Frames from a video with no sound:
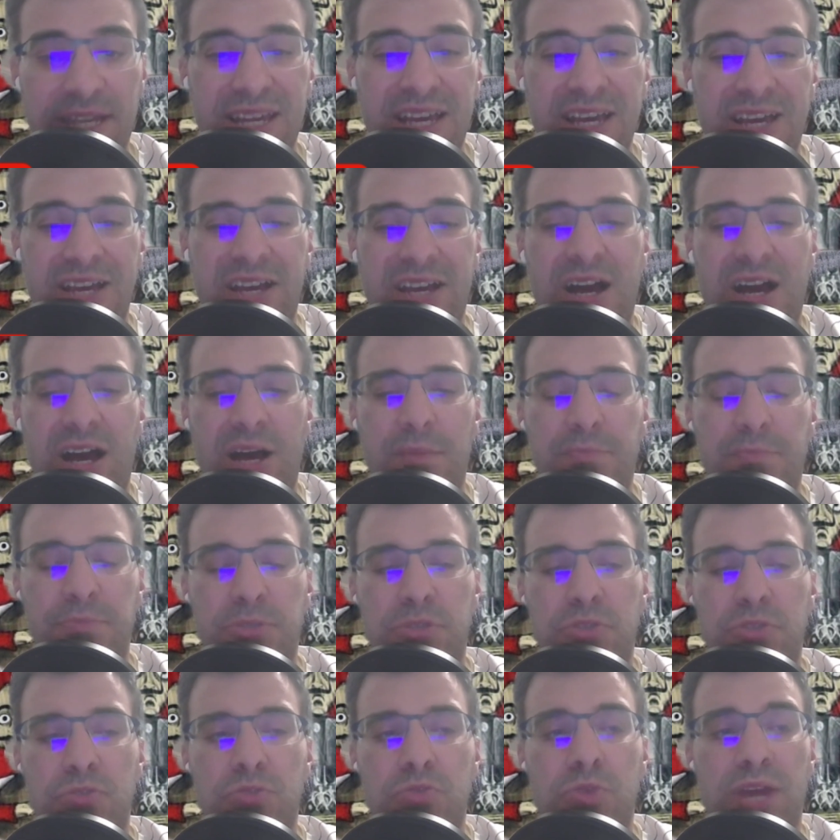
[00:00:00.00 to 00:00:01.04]
up to
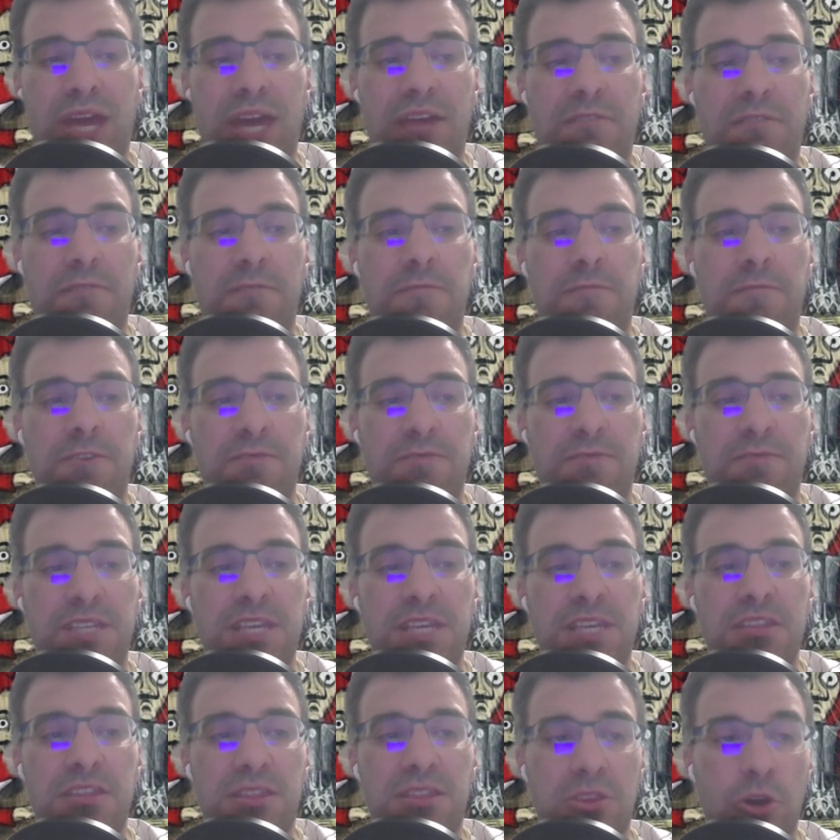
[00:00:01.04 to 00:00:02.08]
a
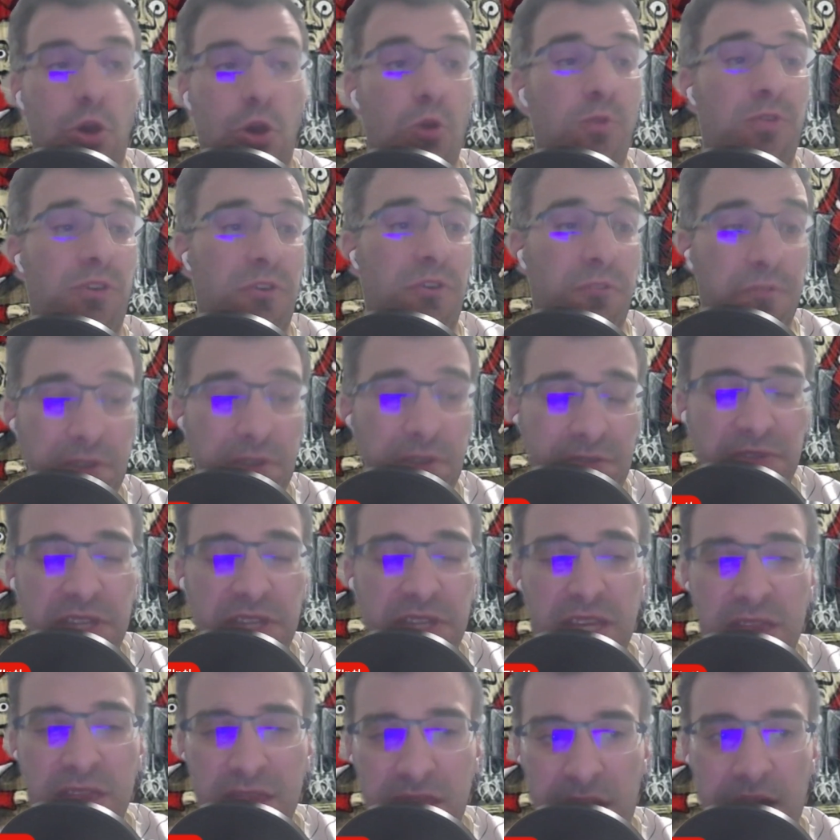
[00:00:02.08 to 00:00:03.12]

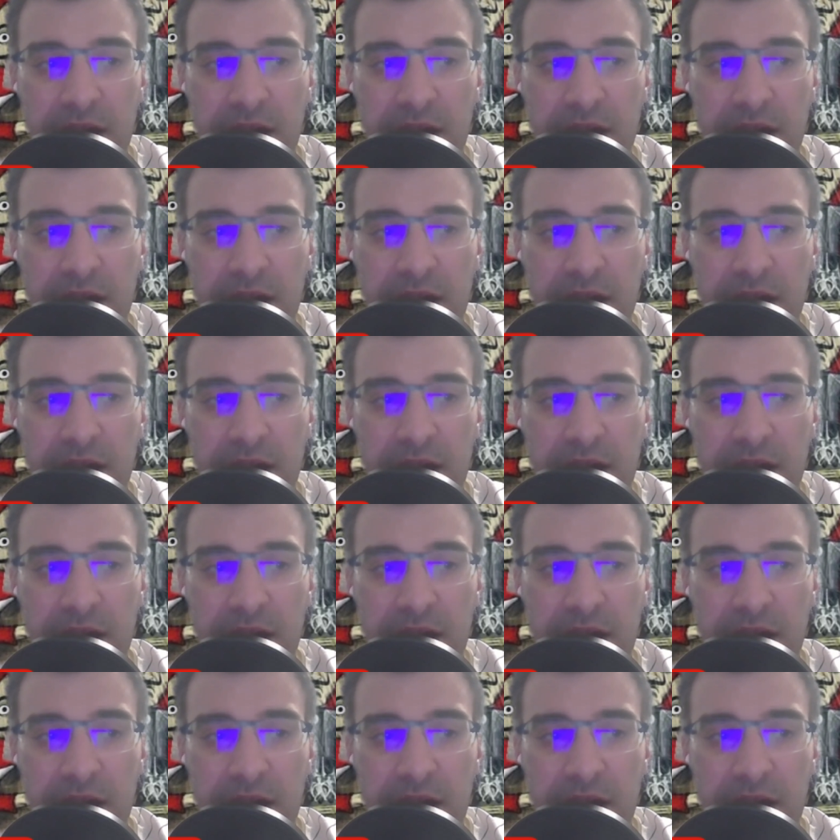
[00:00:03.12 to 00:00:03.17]
50,000